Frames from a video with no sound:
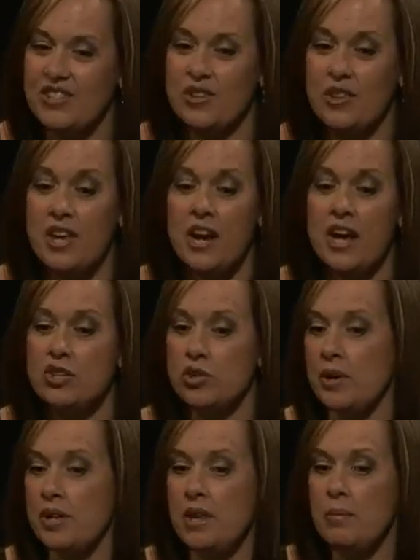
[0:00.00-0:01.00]
So then I
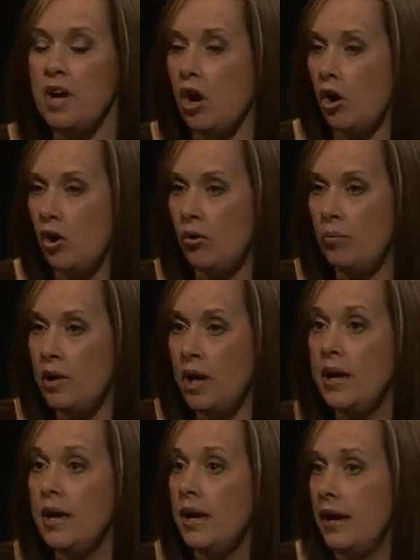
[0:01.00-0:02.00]
join them at home
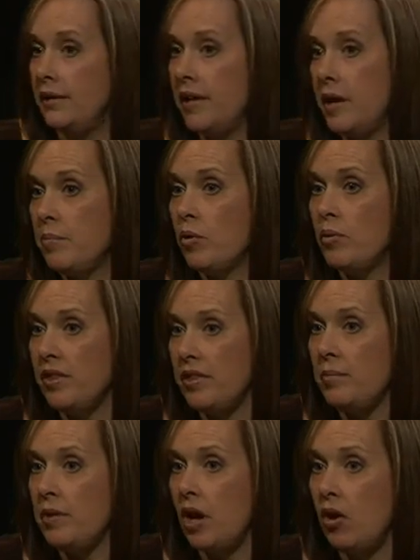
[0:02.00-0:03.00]
and labor with
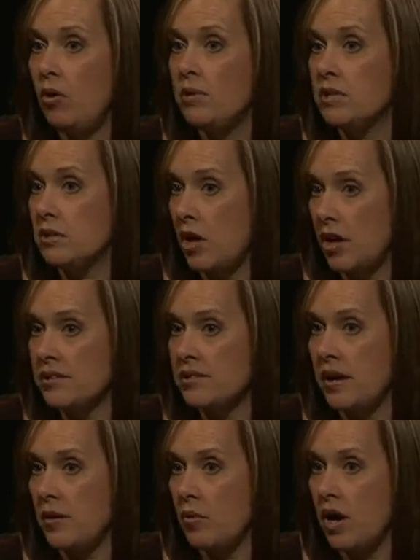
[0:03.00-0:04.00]
them at home as long as
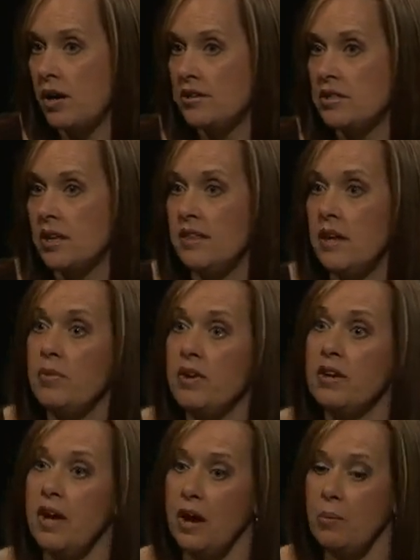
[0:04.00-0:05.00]
they want, and then
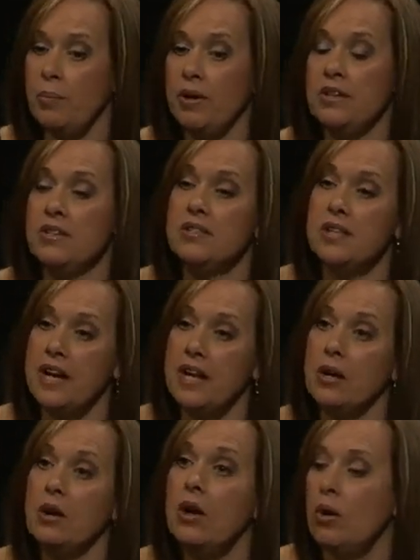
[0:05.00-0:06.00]
we help in
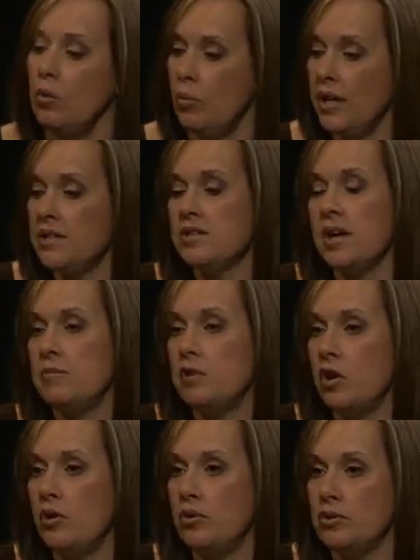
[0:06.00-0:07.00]
deciding when it's time to
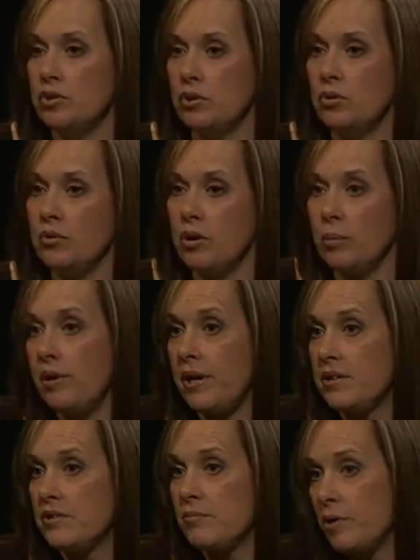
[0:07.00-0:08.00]
go to their
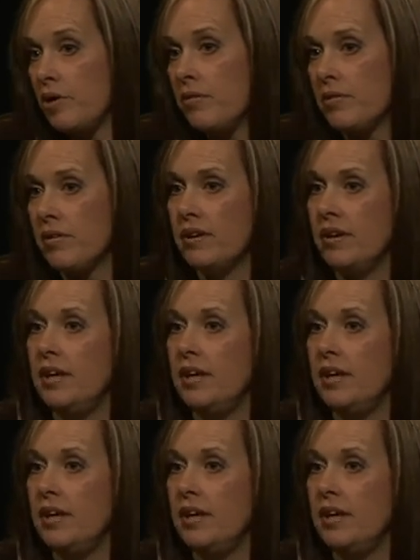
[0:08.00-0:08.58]
place of birth.